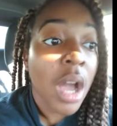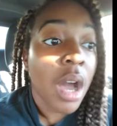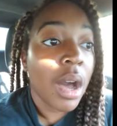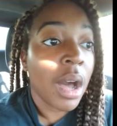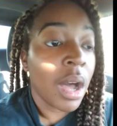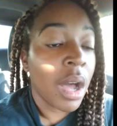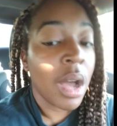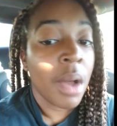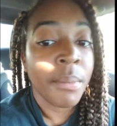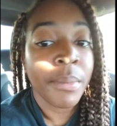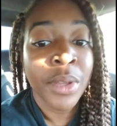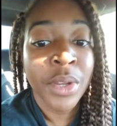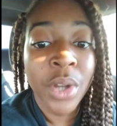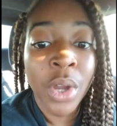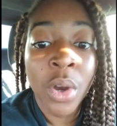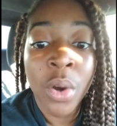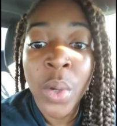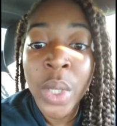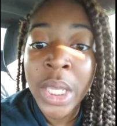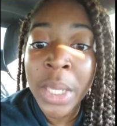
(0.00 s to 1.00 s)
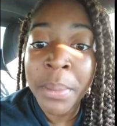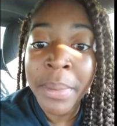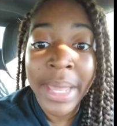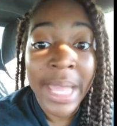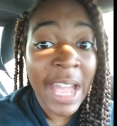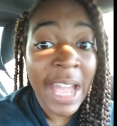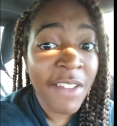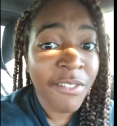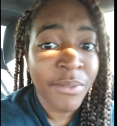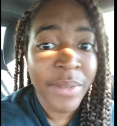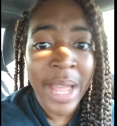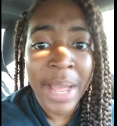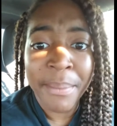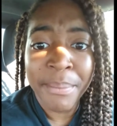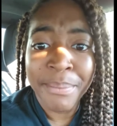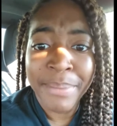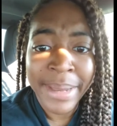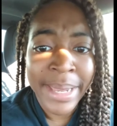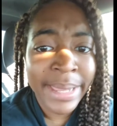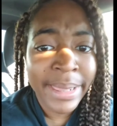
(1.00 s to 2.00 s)
Um, you know, he may have not
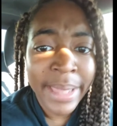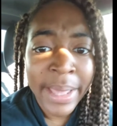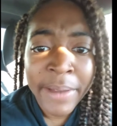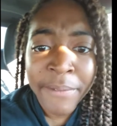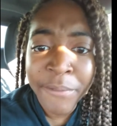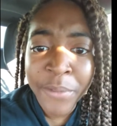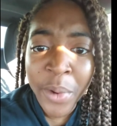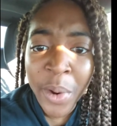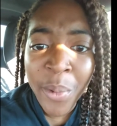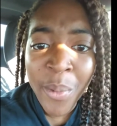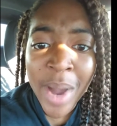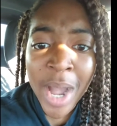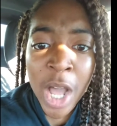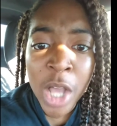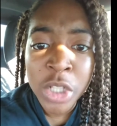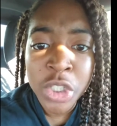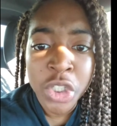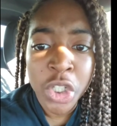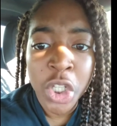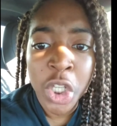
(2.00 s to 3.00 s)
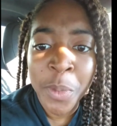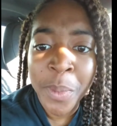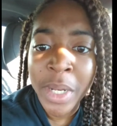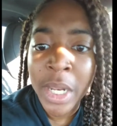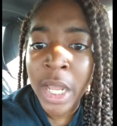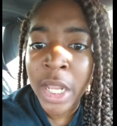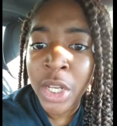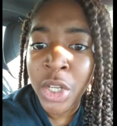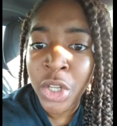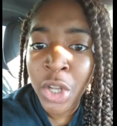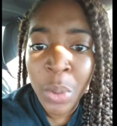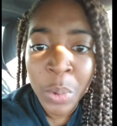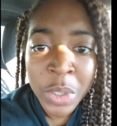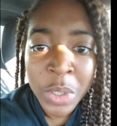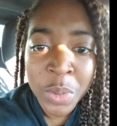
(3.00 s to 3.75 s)
been there for a while, so he may not know.